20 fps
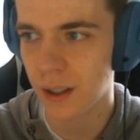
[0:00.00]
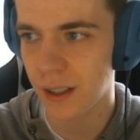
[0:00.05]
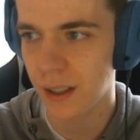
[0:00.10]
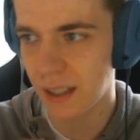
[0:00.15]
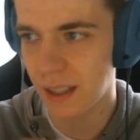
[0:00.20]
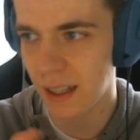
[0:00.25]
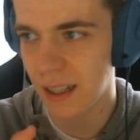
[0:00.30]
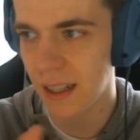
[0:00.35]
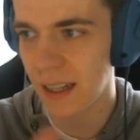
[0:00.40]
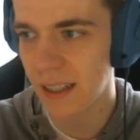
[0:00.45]

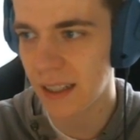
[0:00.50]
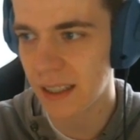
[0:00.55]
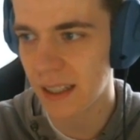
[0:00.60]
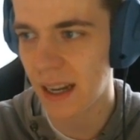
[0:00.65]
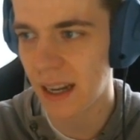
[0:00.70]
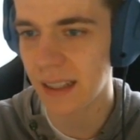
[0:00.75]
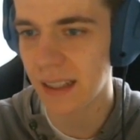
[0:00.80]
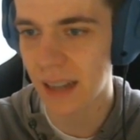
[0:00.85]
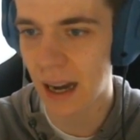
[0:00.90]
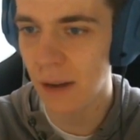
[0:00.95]
The Glass
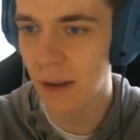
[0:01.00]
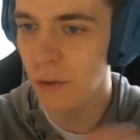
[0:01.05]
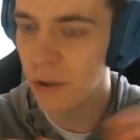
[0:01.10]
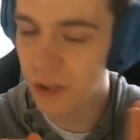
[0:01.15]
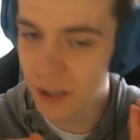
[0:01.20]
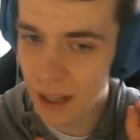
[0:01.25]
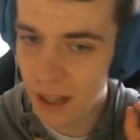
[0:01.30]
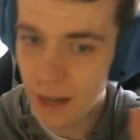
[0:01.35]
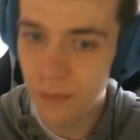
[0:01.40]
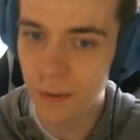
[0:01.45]
Knight, I will
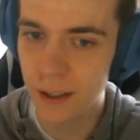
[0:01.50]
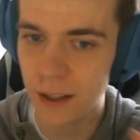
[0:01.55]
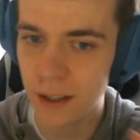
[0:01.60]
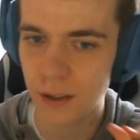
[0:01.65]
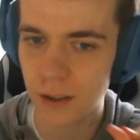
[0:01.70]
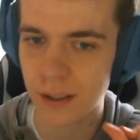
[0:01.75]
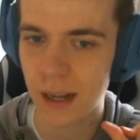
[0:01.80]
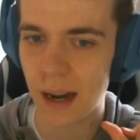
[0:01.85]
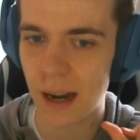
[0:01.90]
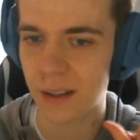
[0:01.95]
definitely
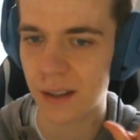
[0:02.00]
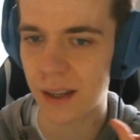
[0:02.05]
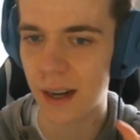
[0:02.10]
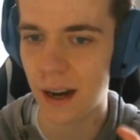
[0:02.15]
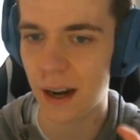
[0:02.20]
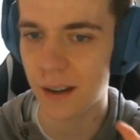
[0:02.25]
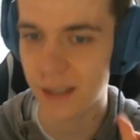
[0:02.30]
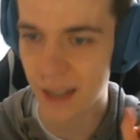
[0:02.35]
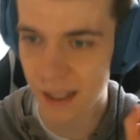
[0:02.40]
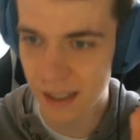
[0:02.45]
not count it
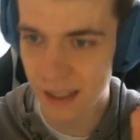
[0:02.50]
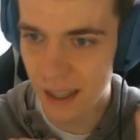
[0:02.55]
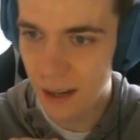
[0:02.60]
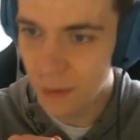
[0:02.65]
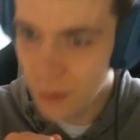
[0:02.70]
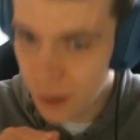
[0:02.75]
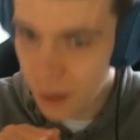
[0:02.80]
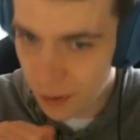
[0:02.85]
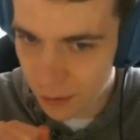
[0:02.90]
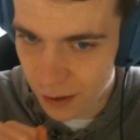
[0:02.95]
out. I
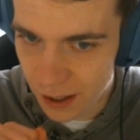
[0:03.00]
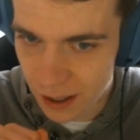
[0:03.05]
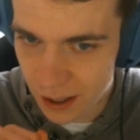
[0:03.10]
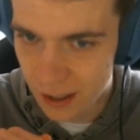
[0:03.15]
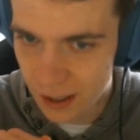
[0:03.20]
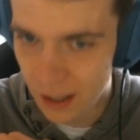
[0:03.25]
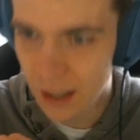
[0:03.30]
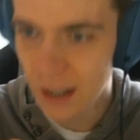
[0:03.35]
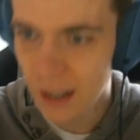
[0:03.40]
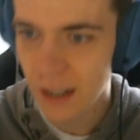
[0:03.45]
definitely
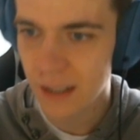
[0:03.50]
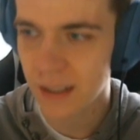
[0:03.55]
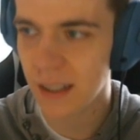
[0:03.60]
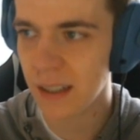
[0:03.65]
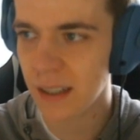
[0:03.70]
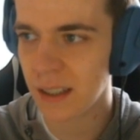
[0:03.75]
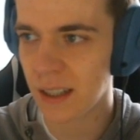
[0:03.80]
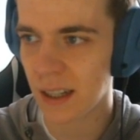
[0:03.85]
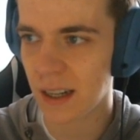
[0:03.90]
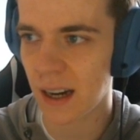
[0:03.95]
think
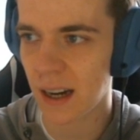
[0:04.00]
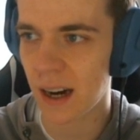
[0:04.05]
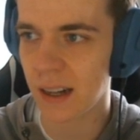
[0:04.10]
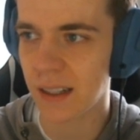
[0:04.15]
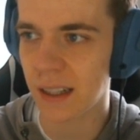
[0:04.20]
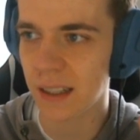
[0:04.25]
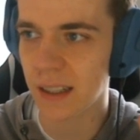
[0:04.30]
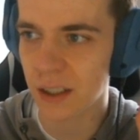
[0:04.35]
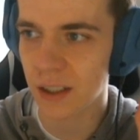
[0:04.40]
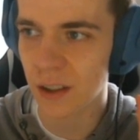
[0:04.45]
this is a card
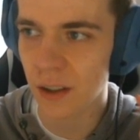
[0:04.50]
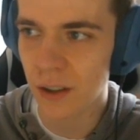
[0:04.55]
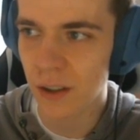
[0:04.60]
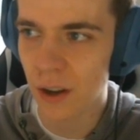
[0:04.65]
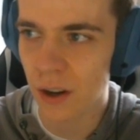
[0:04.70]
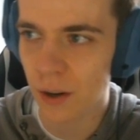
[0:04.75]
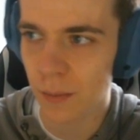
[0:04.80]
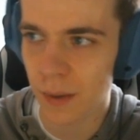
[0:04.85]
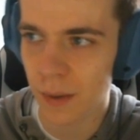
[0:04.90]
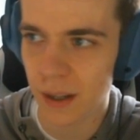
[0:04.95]
that is not
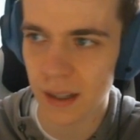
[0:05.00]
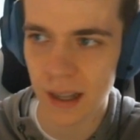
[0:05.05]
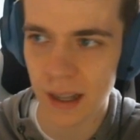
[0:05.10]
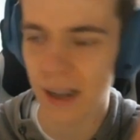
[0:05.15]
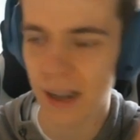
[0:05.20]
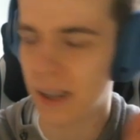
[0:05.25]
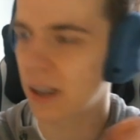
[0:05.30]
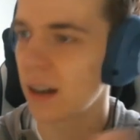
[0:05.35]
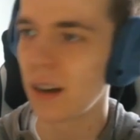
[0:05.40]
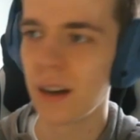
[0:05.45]
gonna be
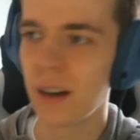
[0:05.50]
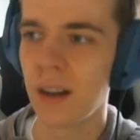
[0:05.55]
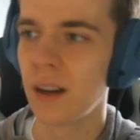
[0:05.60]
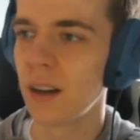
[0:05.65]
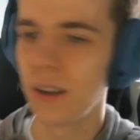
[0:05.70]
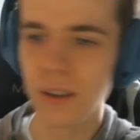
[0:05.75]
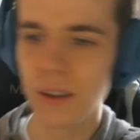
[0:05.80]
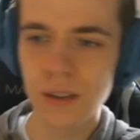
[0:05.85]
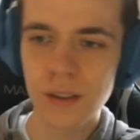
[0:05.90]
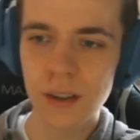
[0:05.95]
like
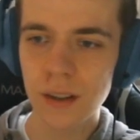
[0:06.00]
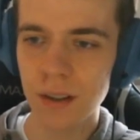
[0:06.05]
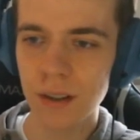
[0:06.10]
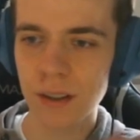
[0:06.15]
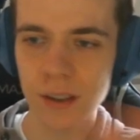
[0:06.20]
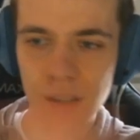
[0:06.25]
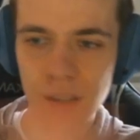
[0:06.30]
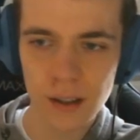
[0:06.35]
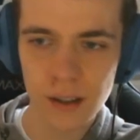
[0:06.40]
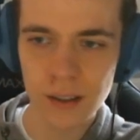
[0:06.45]

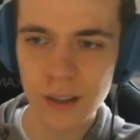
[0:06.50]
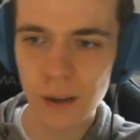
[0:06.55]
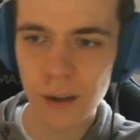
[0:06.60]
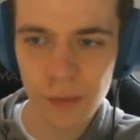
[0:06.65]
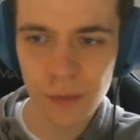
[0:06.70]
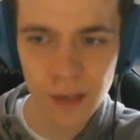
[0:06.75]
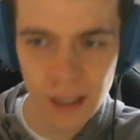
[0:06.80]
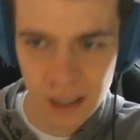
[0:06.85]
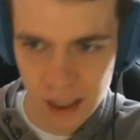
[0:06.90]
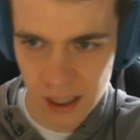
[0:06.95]
the
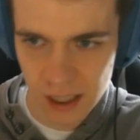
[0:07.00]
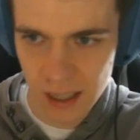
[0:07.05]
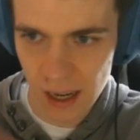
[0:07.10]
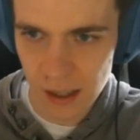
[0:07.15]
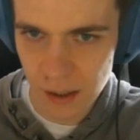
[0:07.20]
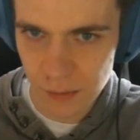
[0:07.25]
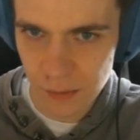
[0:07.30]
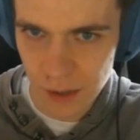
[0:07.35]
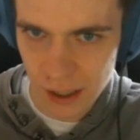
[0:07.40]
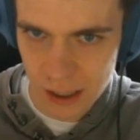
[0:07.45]
flashy
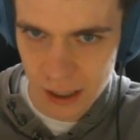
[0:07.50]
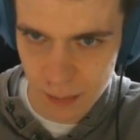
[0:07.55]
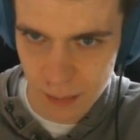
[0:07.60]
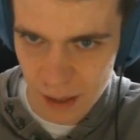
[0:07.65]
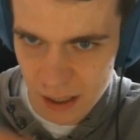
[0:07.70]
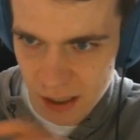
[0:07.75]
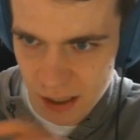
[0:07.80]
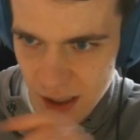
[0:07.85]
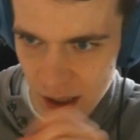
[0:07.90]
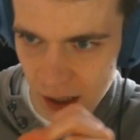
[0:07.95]
card of the
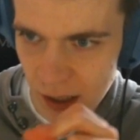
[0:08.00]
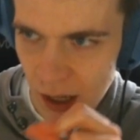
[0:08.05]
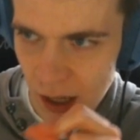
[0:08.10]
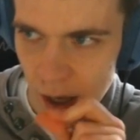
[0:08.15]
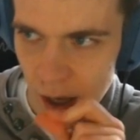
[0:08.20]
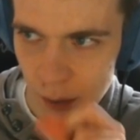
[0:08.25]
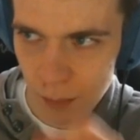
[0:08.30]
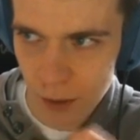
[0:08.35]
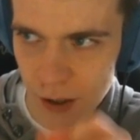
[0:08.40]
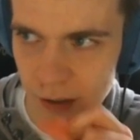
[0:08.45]
expansion,
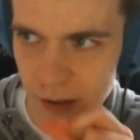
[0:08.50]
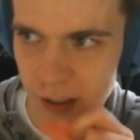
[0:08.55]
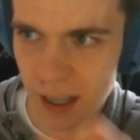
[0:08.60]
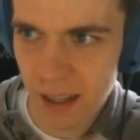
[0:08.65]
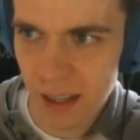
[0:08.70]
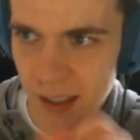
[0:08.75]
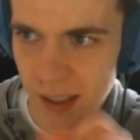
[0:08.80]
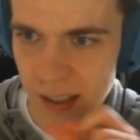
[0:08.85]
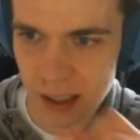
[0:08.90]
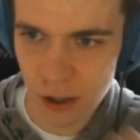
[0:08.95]
but
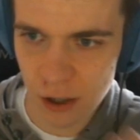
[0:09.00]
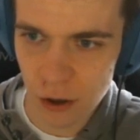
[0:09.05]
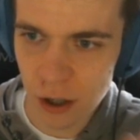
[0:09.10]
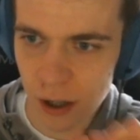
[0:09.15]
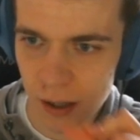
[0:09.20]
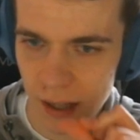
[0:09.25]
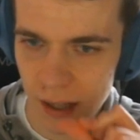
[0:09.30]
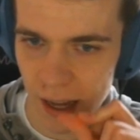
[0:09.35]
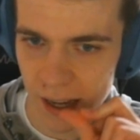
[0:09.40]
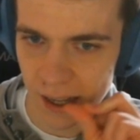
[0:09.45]
that is
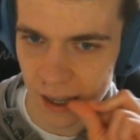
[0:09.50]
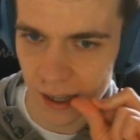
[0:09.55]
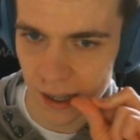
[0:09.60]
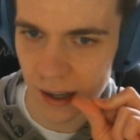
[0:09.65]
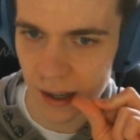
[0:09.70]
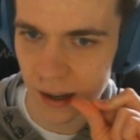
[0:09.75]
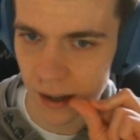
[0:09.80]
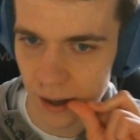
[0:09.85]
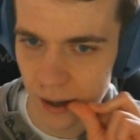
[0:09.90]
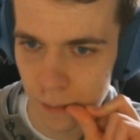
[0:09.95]
gonna like
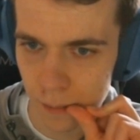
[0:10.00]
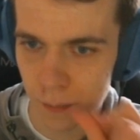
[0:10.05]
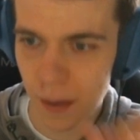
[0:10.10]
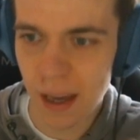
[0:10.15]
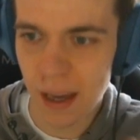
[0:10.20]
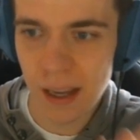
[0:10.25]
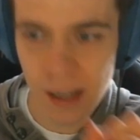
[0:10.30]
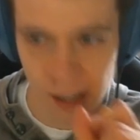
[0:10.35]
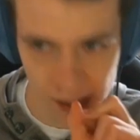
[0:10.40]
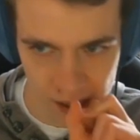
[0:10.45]

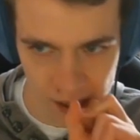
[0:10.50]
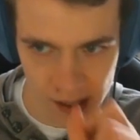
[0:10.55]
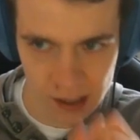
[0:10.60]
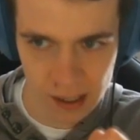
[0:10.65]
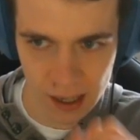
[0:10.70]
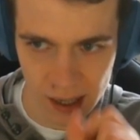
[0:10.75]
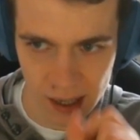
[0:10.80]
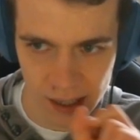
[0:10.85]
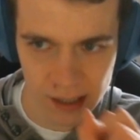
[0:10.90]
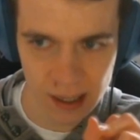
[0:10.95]
make it
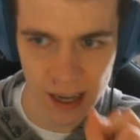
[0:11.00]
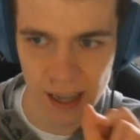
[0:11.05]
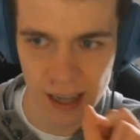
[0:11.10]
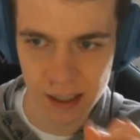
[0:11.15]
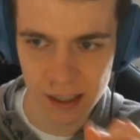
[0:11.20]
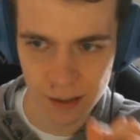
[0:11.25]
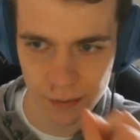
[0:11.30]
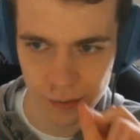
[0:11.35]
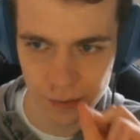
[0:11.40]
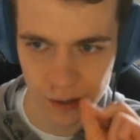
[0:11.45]
in
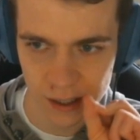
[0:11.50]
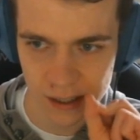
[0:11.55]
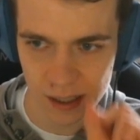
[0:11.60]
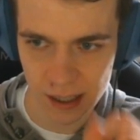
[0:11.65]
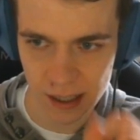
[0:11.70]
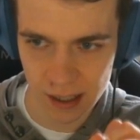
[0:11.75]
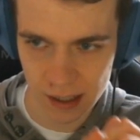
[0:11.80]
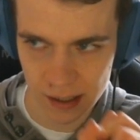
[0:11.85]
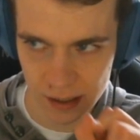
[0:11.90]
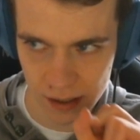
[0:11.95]
as a fit
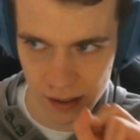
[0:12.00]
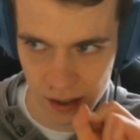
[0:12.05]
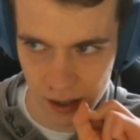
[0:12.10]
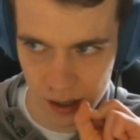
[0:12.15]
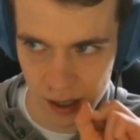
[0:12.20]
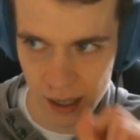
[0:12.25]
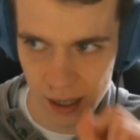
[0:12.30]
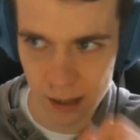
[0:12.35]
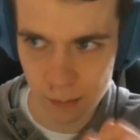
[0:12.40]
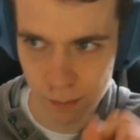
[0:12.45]

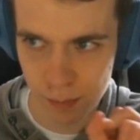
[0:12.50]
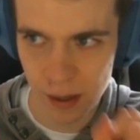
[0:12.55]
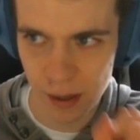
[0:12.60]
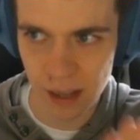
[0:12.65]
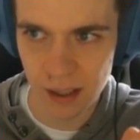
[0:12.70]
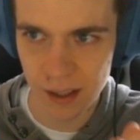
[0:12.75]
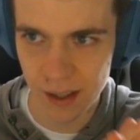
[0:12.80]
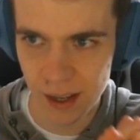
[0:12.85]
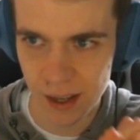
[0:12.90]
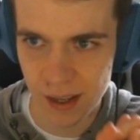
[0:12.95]
in
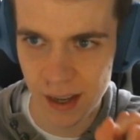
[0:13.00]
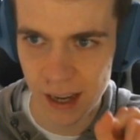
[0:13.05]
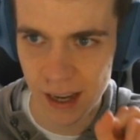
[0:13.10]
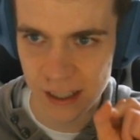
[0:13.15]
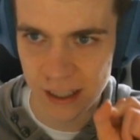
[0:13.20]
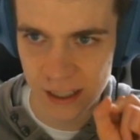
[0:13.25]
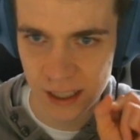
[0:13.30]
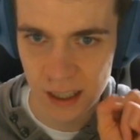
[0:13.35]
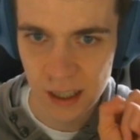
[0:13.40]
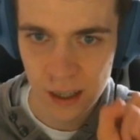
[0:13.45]
Paladin
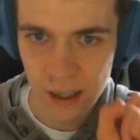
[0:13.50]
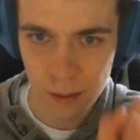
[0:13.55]
decks.